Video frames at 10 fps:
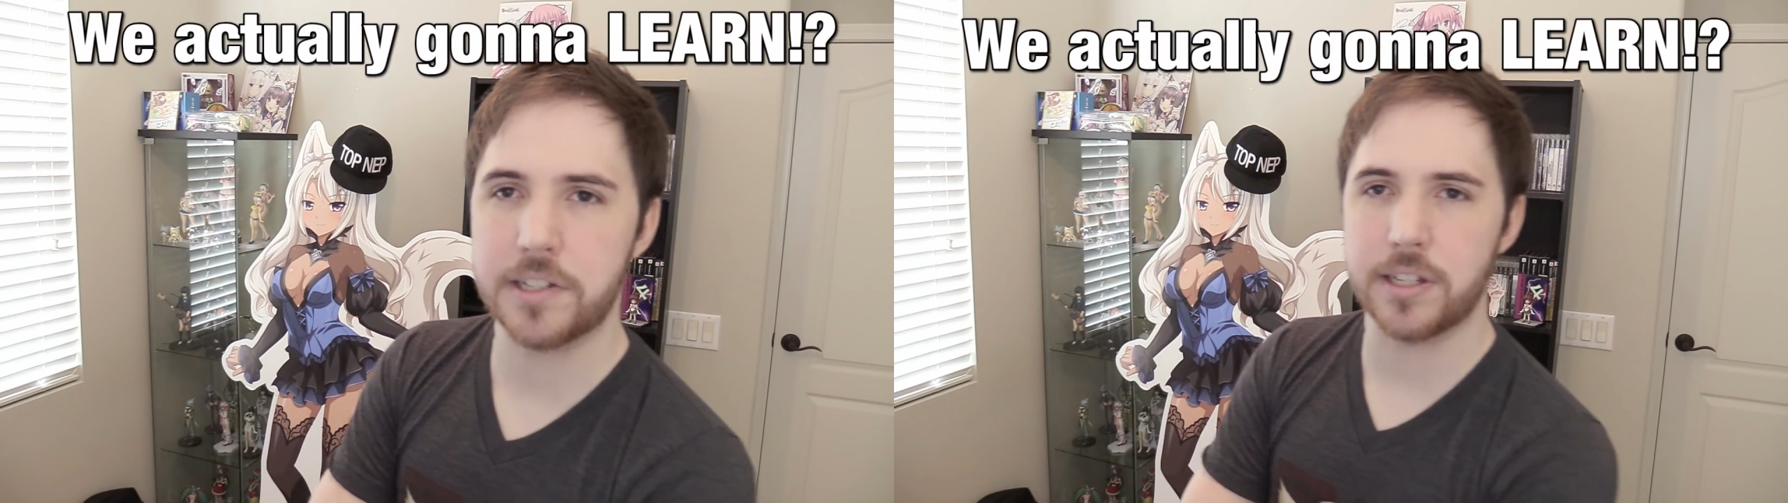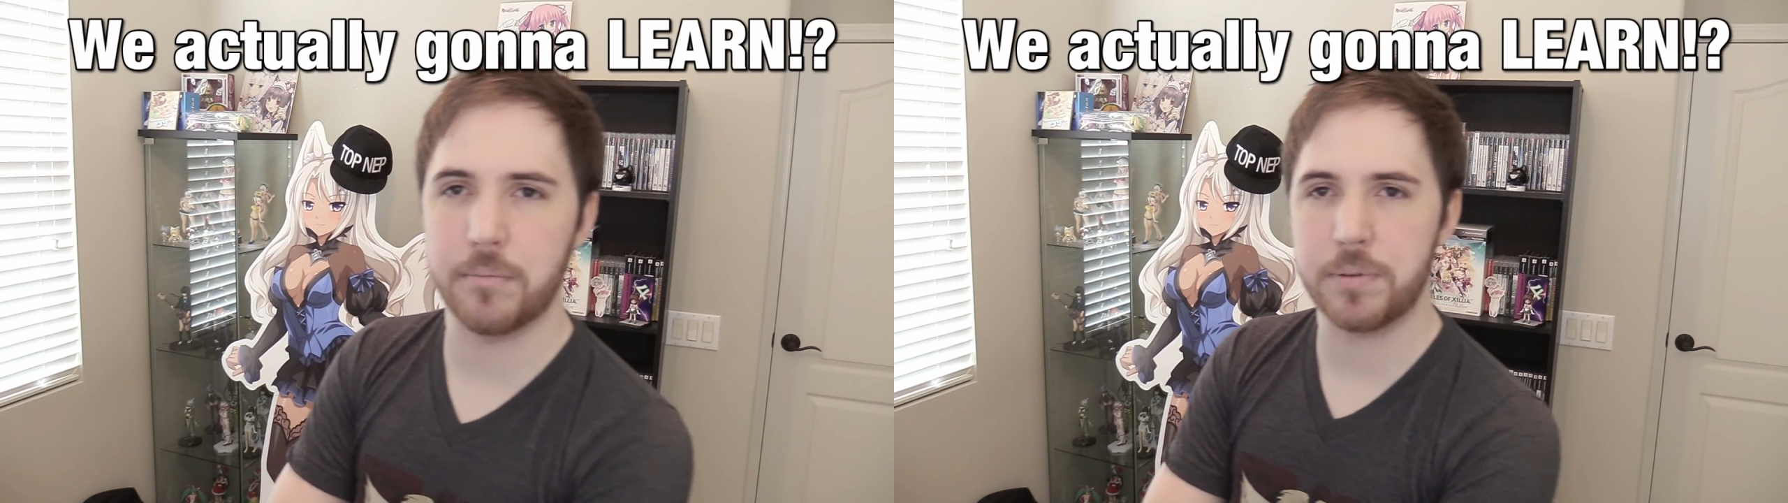
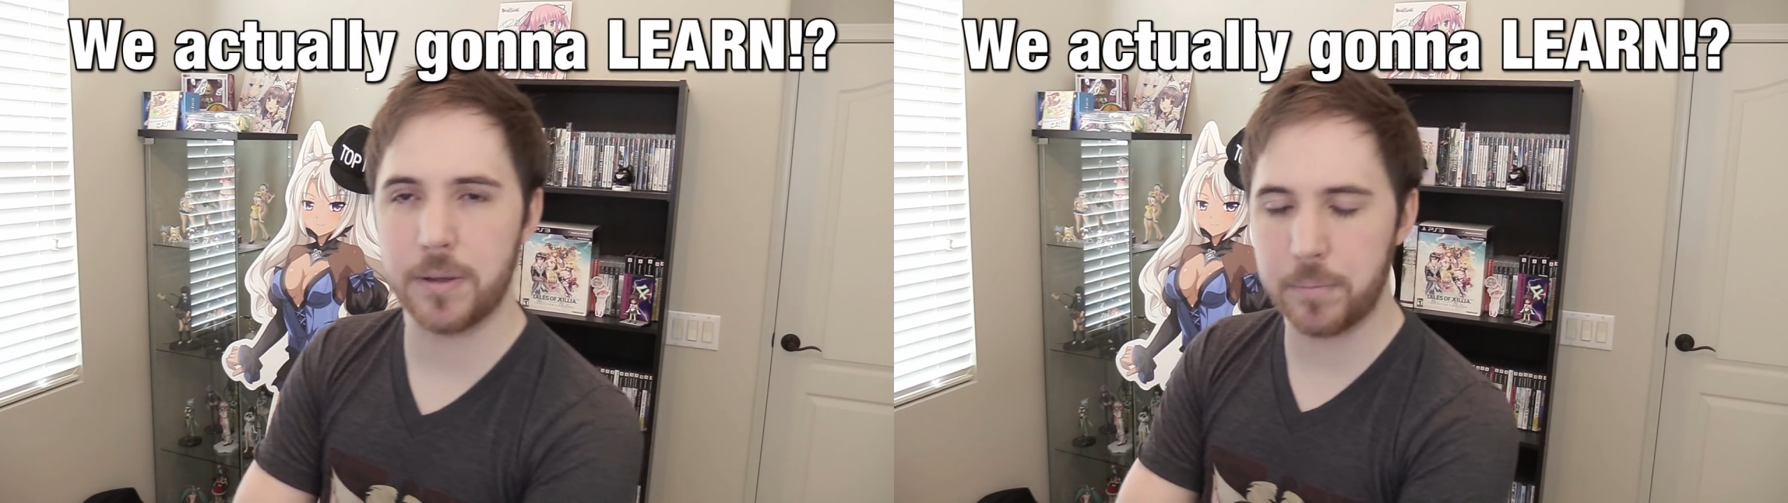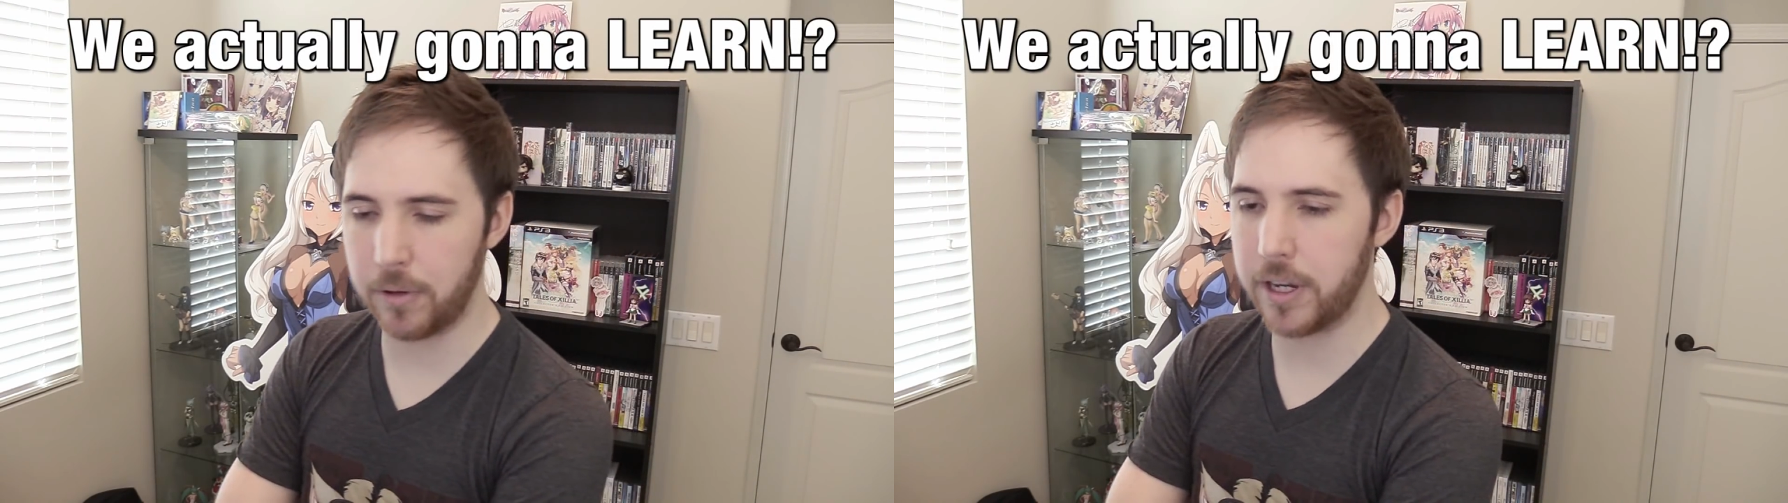some
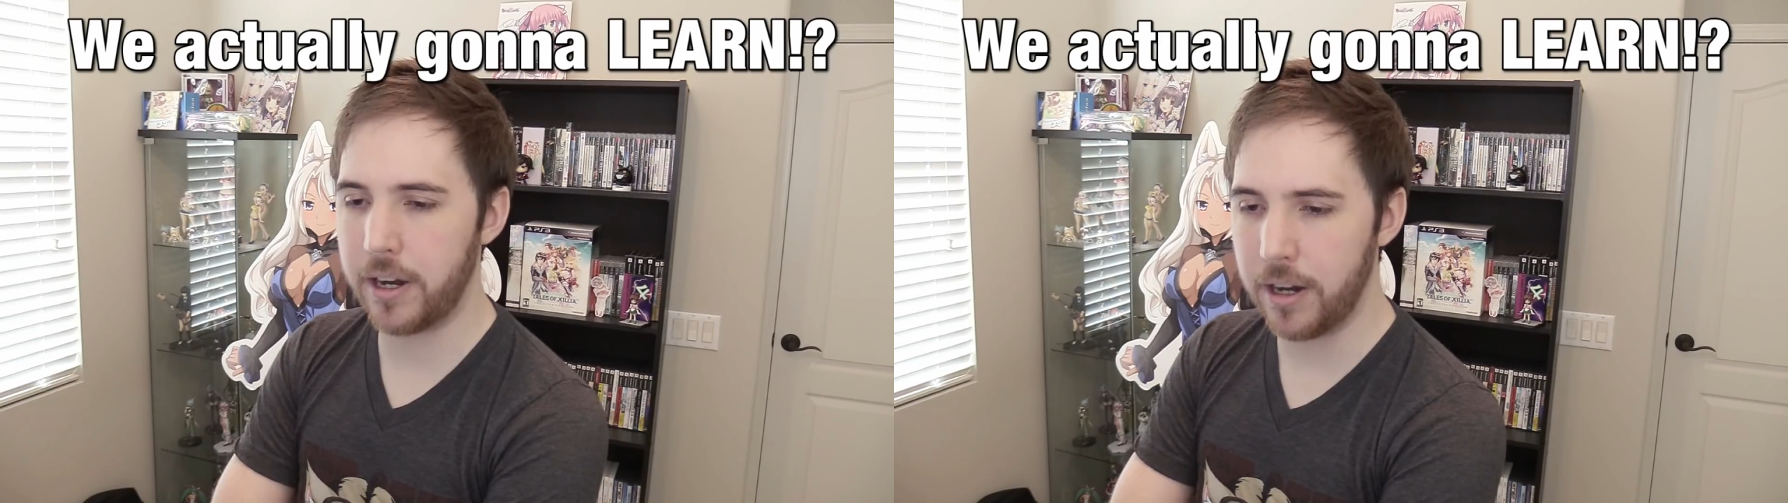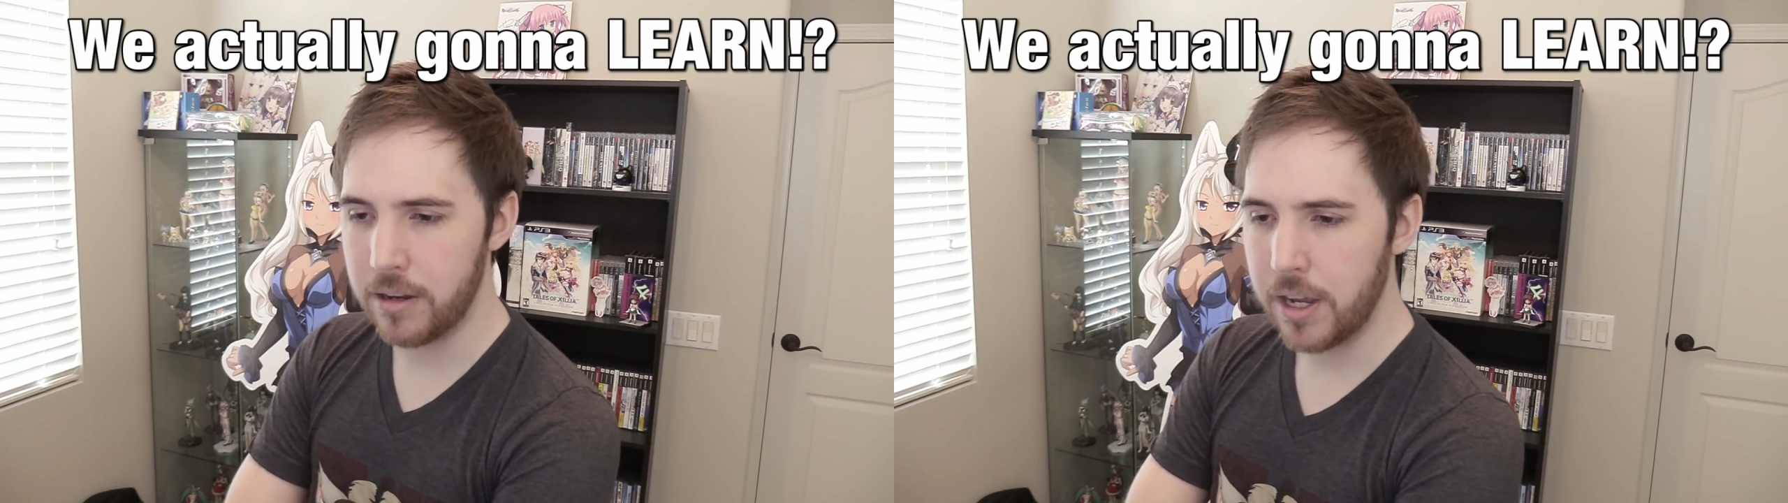people here.